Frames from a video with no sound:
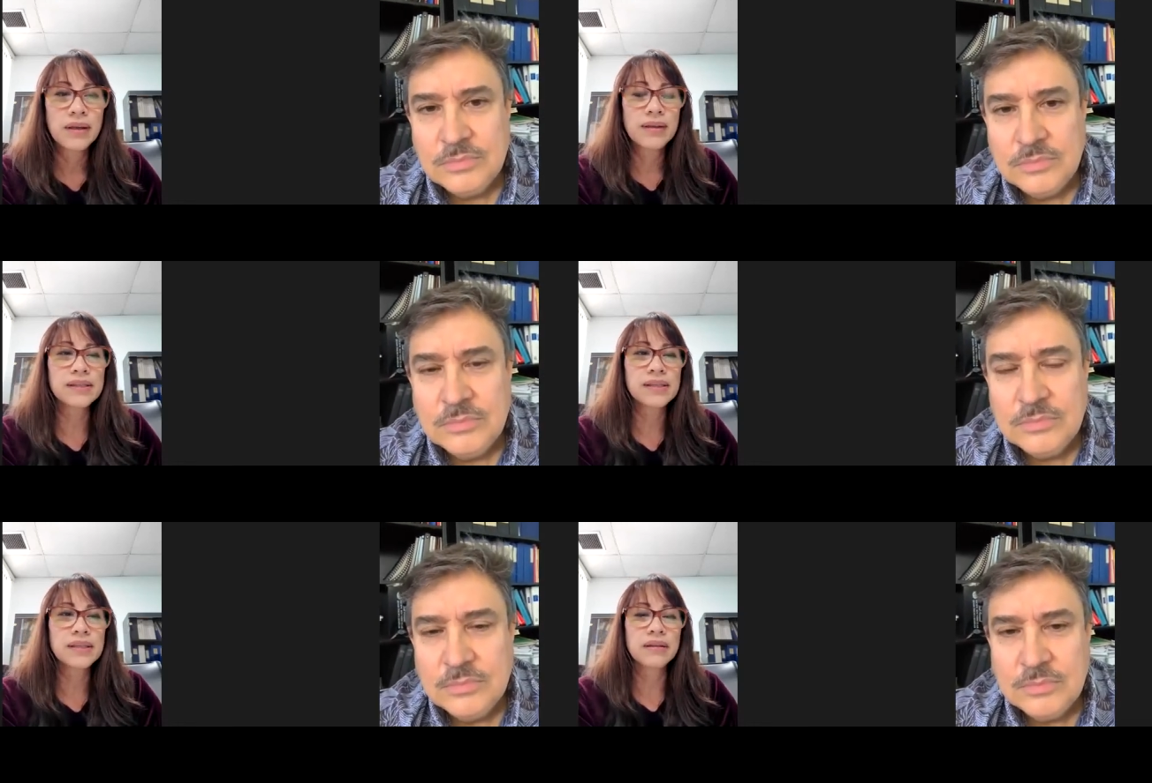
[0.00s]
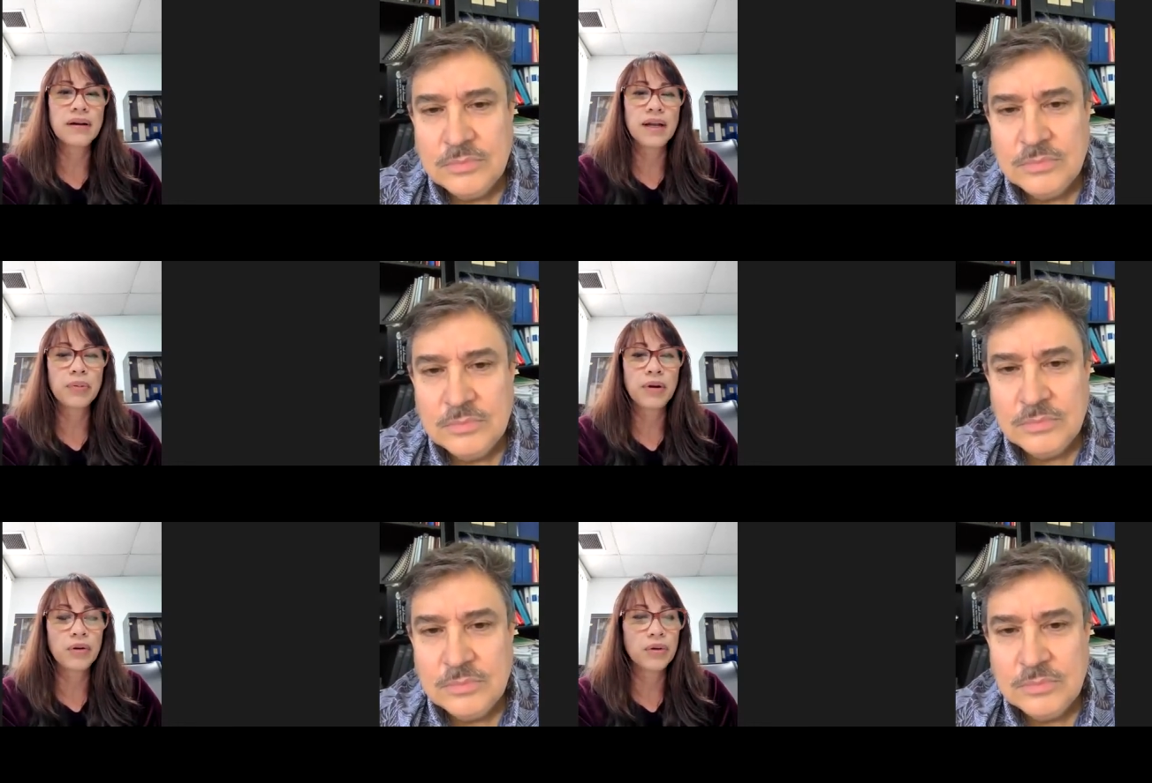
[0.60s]
Speaker 1: That's another high
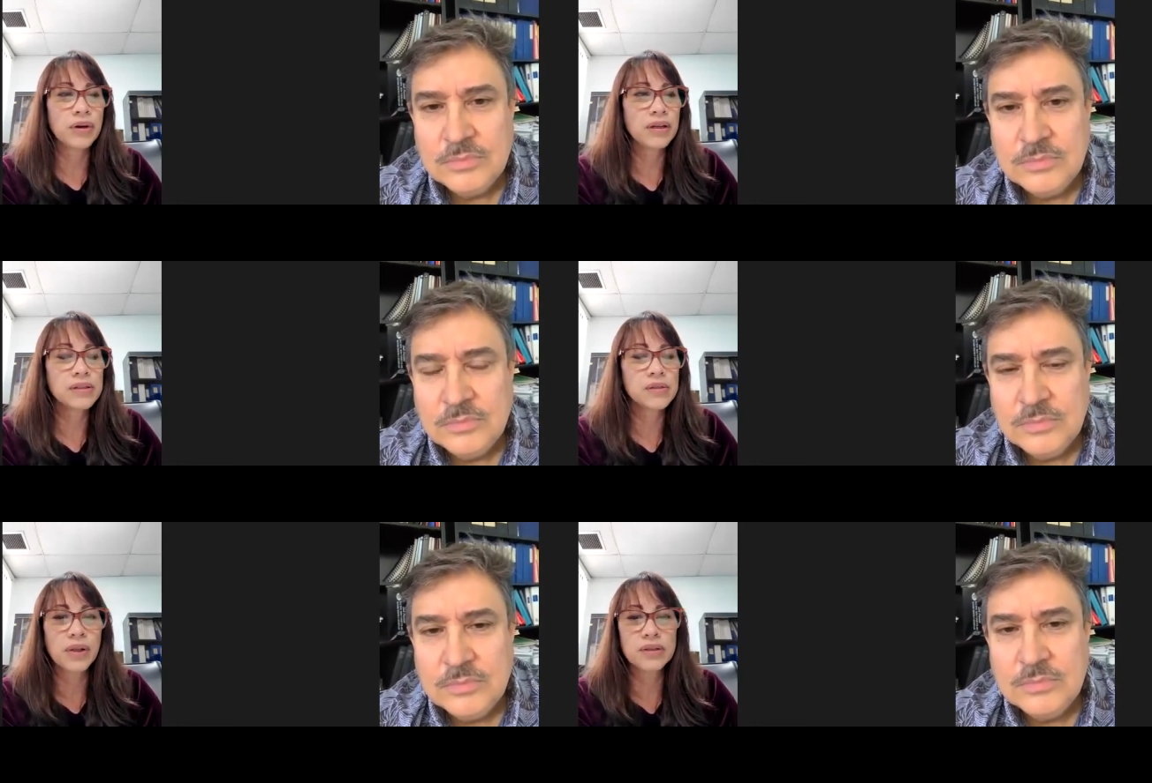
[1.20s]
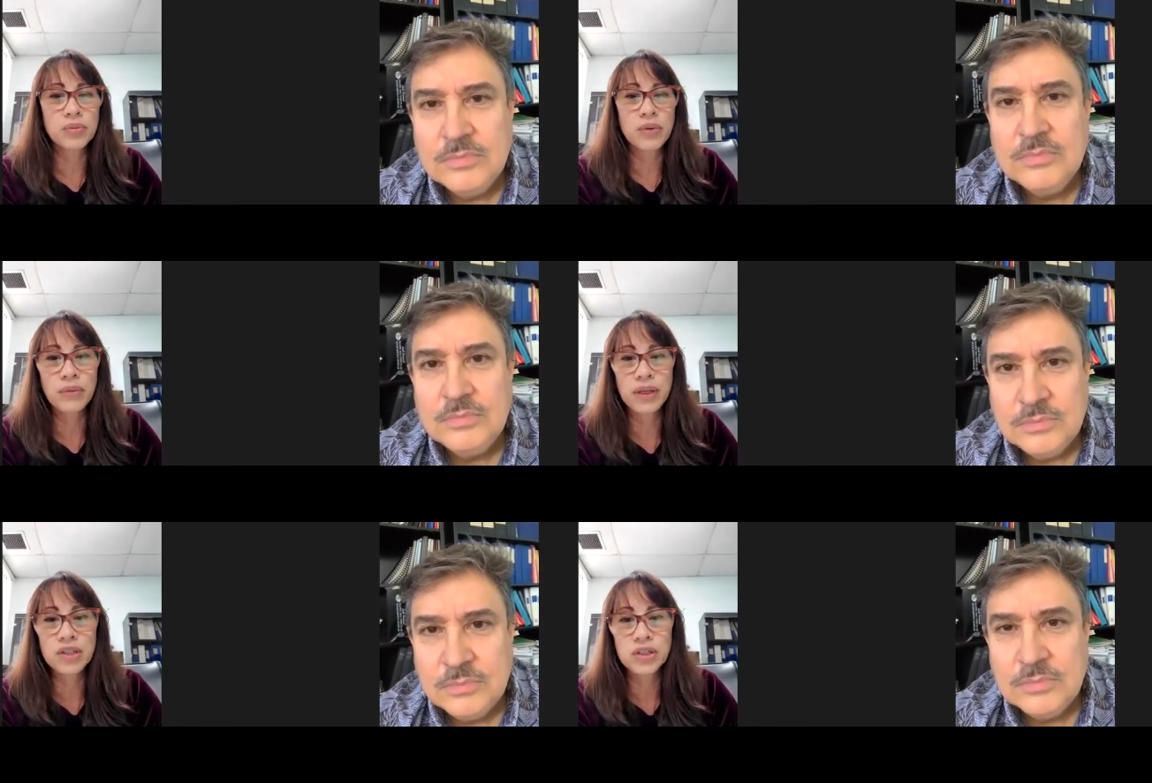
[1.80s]
priority, as well as
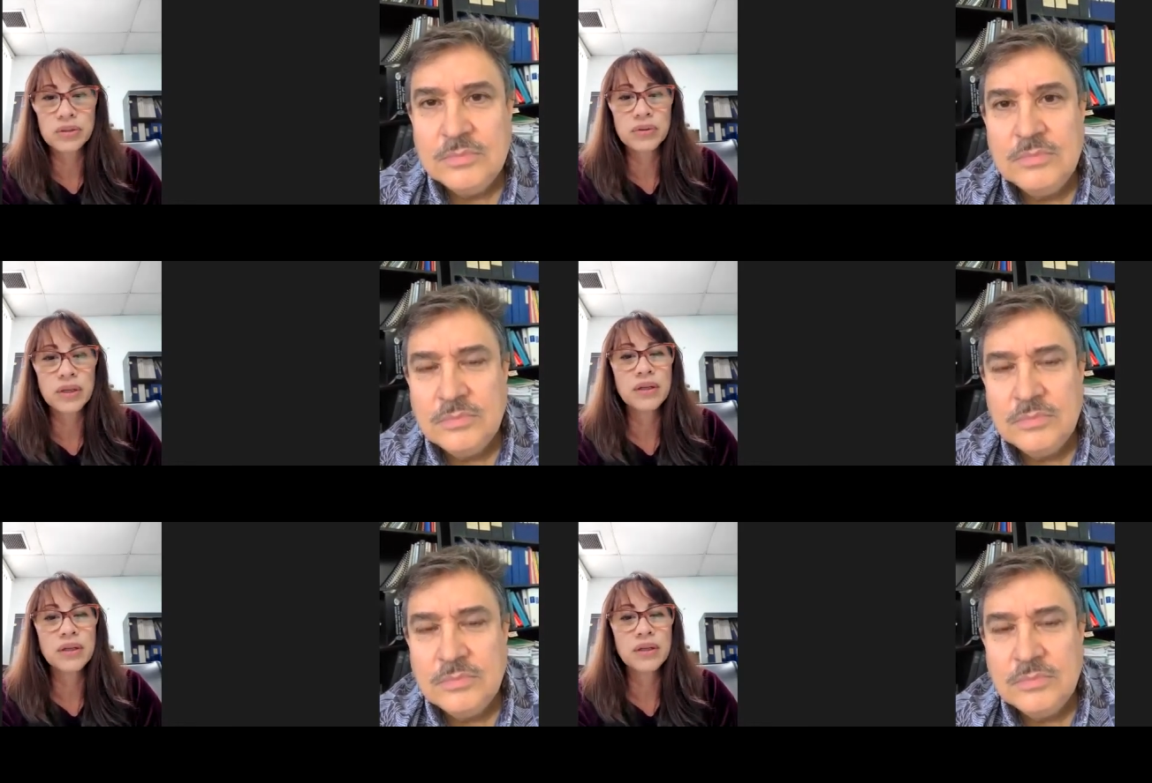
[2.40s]
runaway children.